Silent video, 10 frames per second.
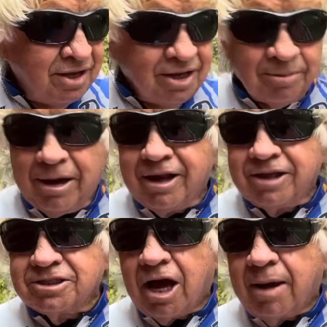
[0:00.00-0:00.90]

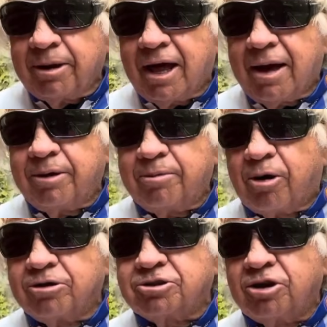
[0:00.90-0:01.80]
Cabela's, Hobby Lobby,
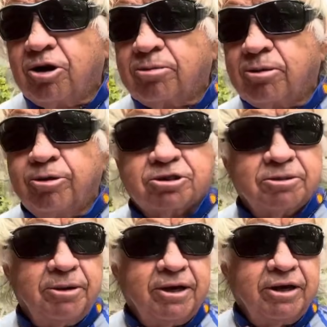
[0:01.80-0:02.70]
Barnes and Noble, Books A
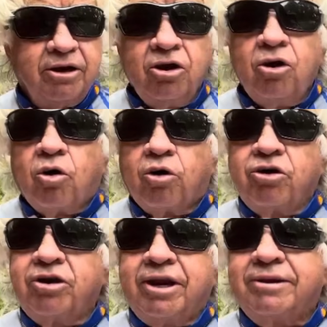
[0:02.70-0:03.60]
Million, or you
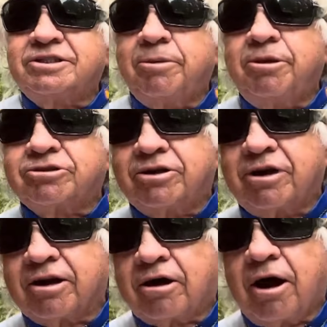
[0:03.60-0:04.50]
can get it at jimmy houston
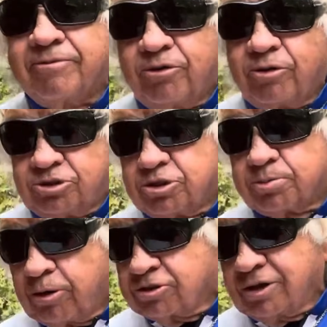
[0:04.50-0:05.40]
dot com. If you want yours
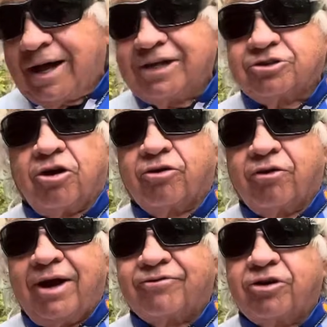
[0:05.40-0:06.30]
personalized,
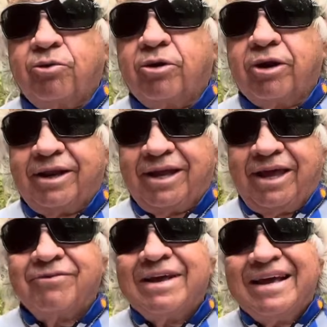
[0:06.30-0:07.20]
autographed, or you want it a
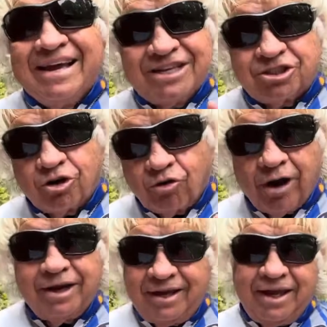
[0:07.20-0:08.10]
gift, it's a
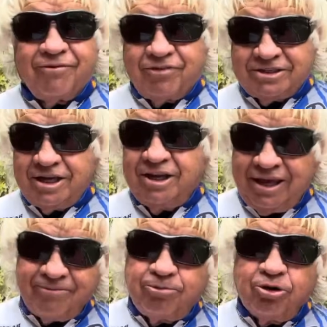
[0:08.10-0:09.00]
great gift. It's in the
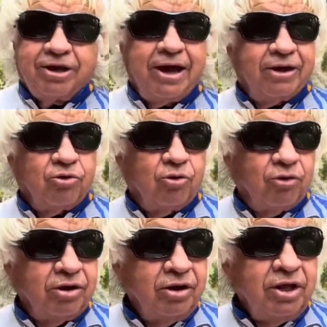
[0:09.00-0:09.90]
gift book category.